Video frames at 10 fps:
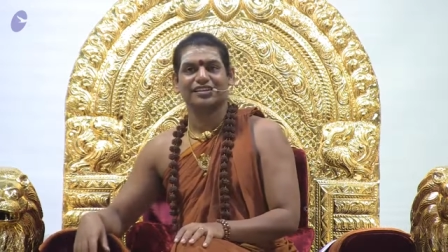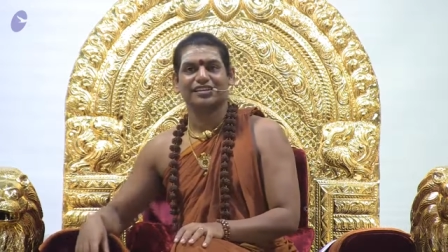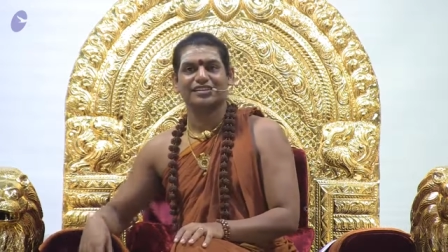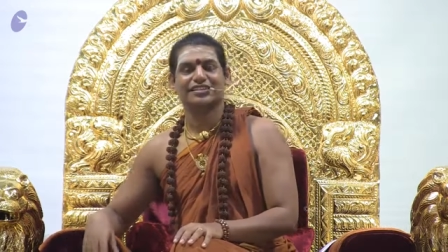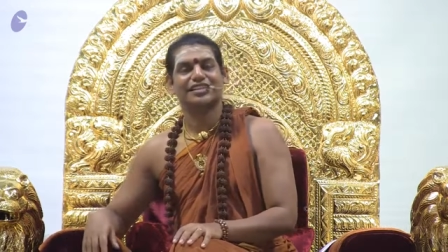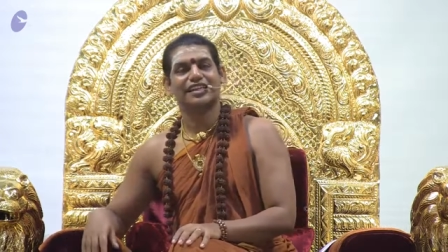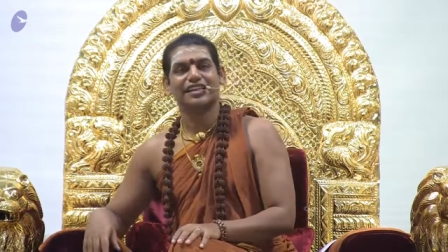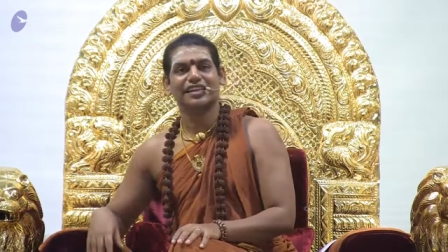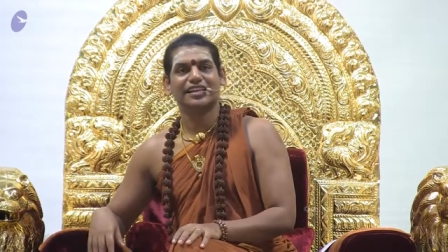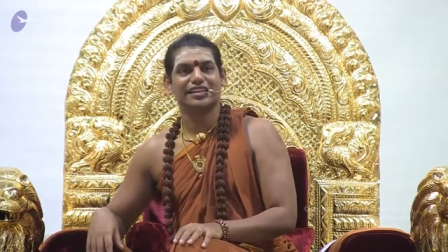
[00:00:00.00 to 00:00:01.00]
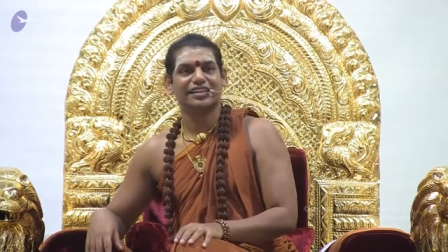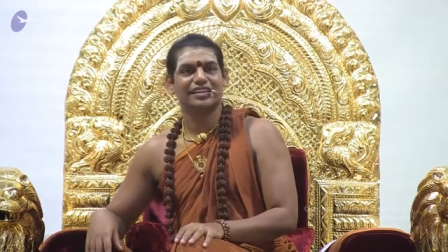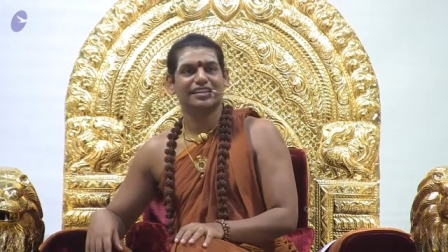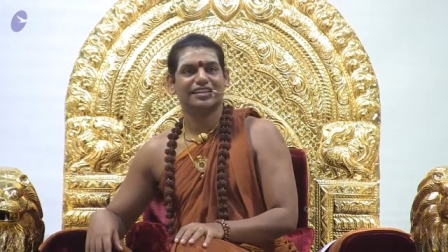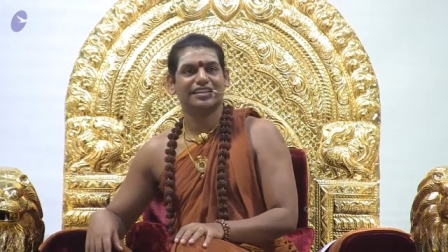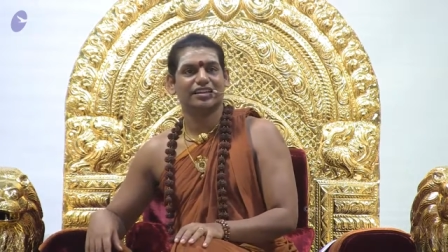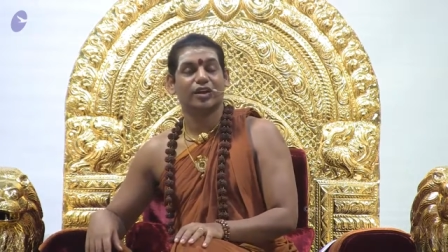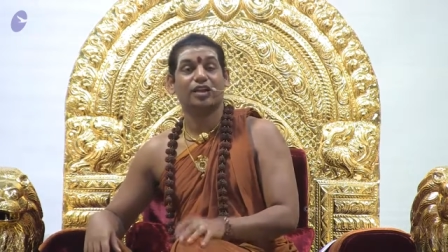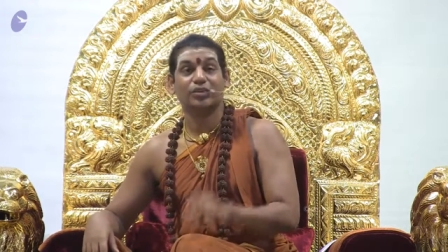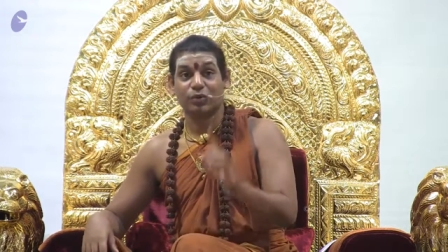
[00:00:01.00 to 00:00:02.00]
Suddenly,
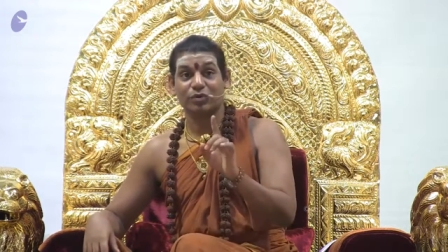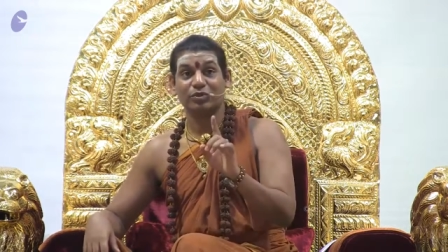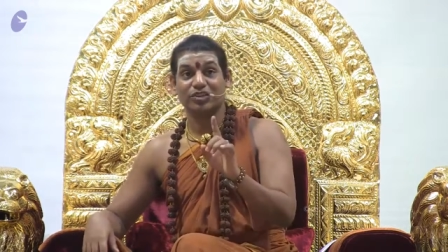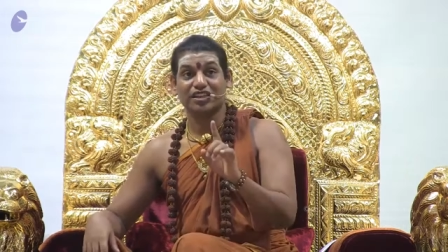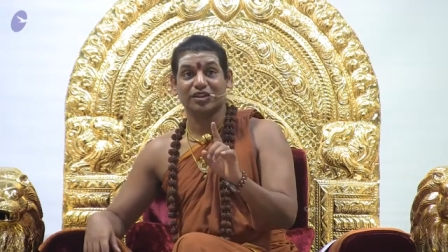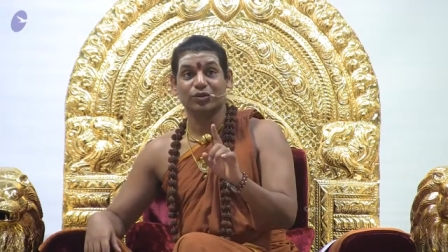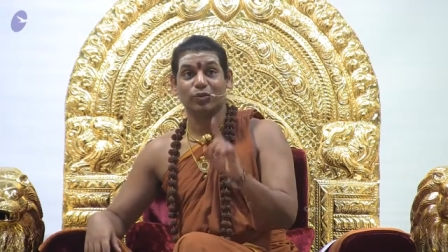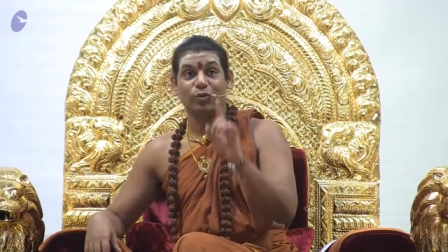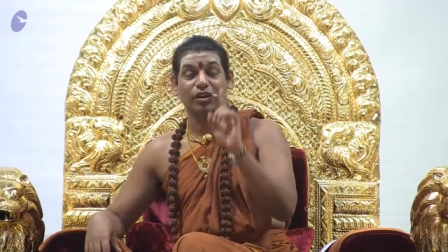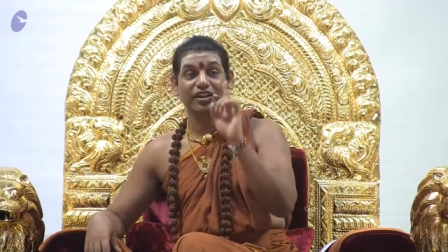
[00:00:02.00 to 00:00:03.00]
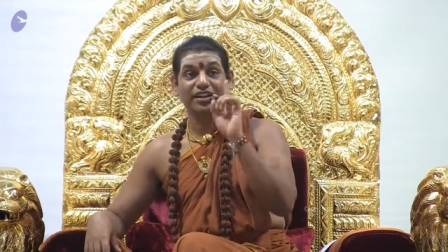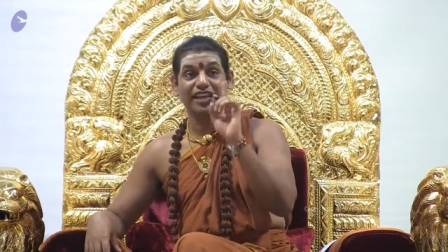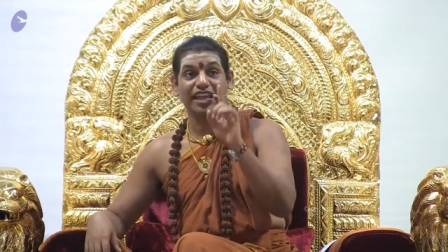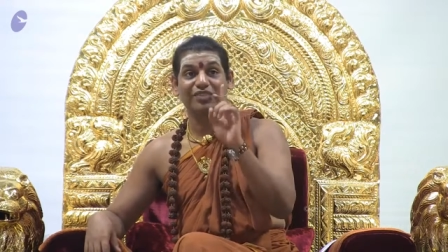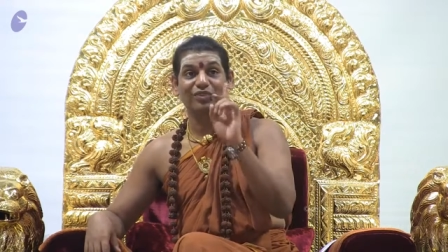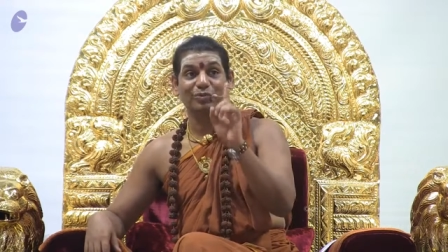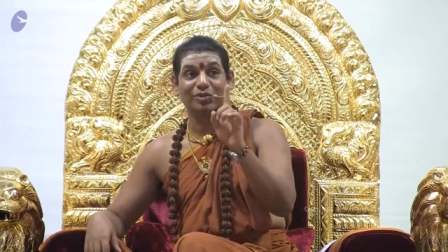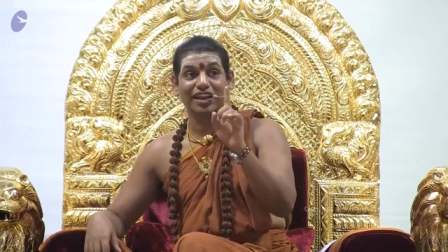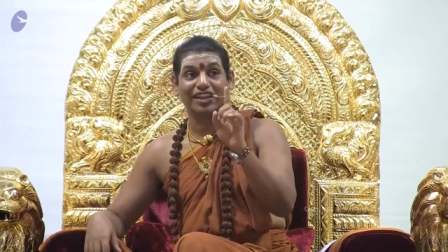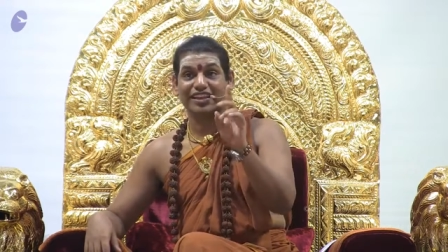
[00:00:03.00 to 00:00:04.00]
and one more thing, one day if you
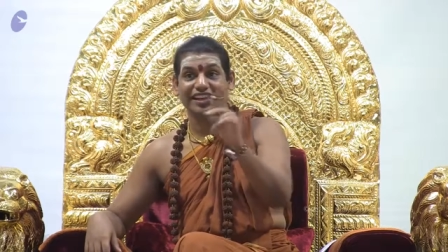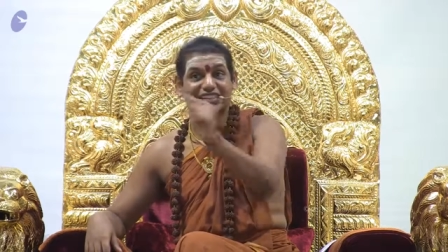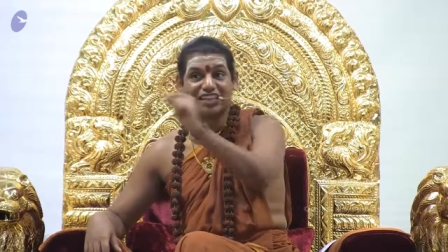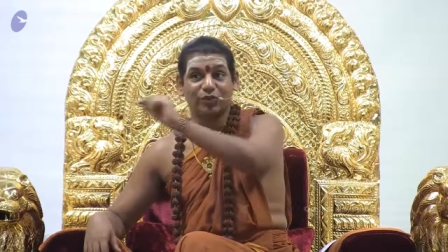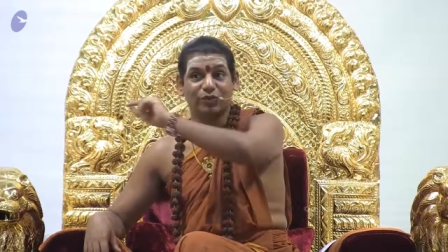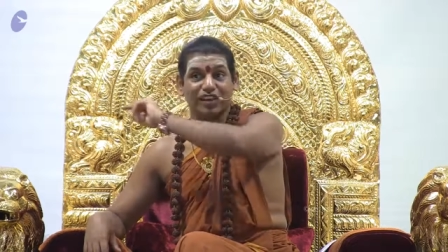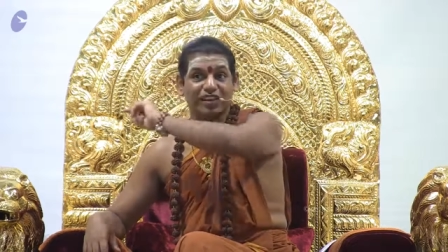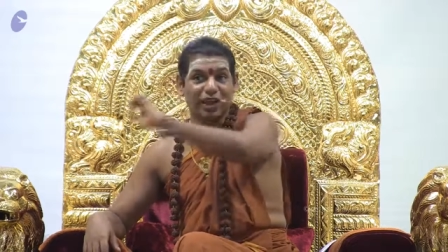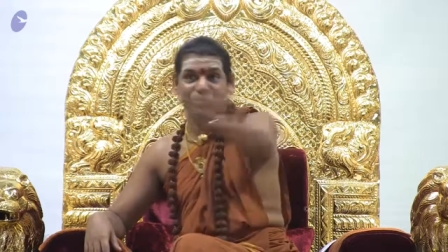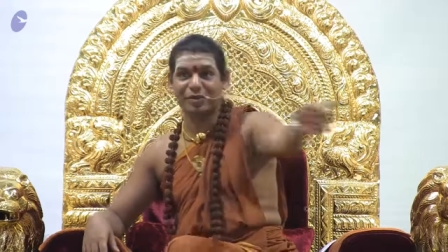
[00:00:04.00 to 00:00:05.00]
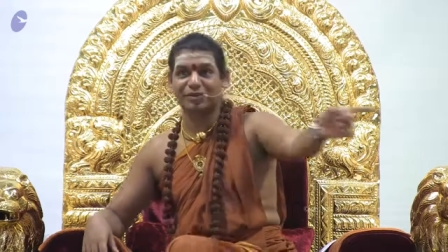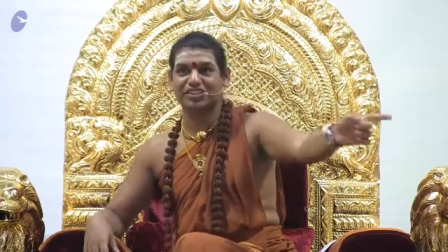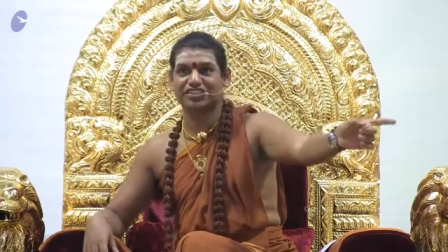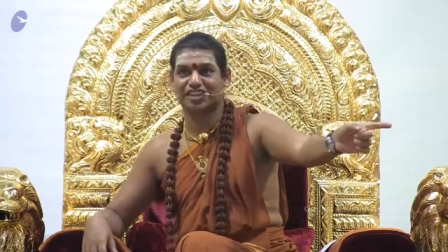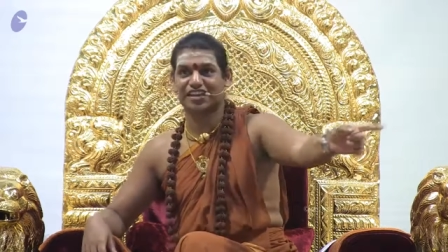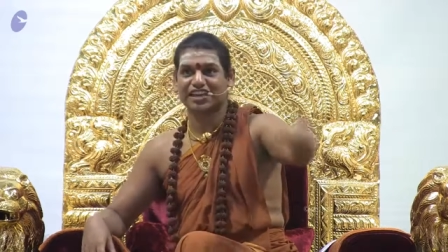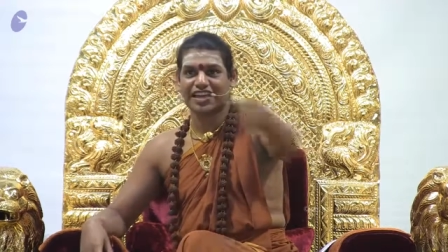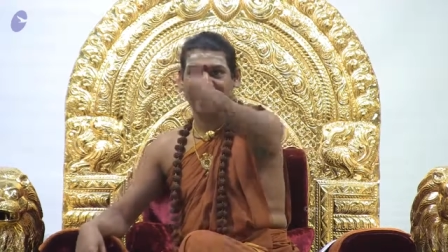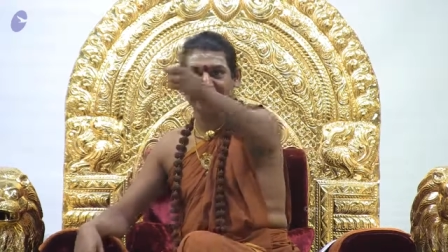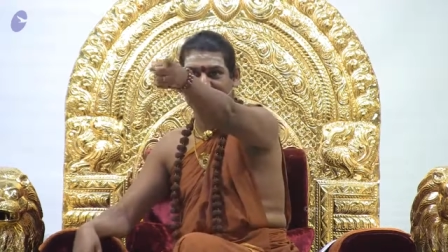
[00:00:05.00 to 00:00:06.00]
break, next day you will not be able to start,
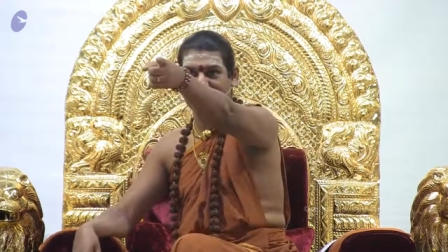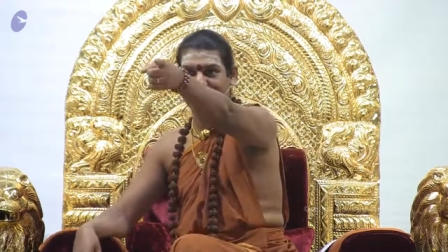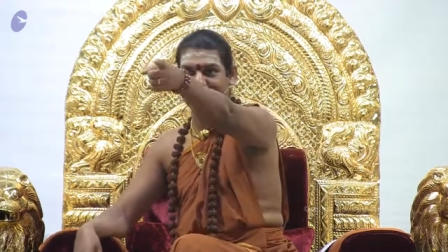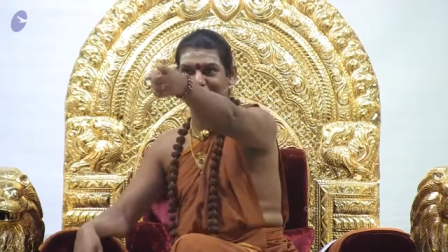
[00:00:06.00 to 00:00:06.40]
I challenge.